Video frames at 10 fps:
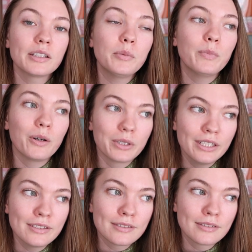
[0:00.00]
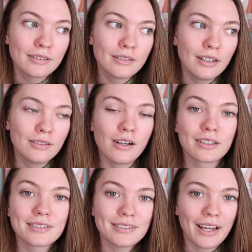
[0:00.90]
A little bonus
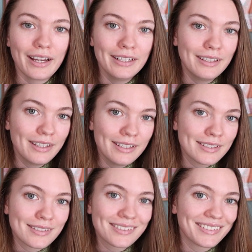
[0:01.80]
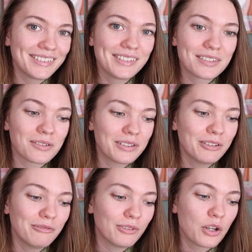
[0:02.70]
alongside this sort
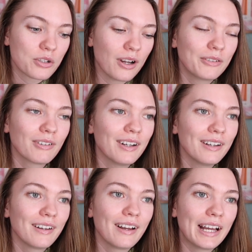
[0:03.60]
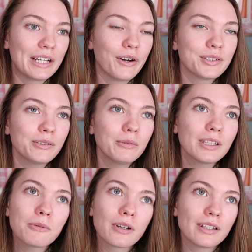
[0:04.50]
of genre, I also
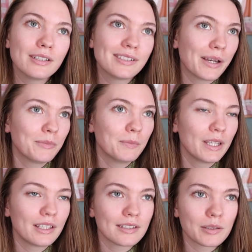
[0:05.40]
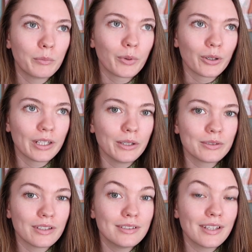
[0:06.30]
really want to attempt making some
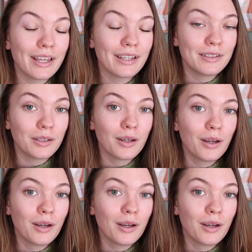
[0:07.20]
birdhouses, and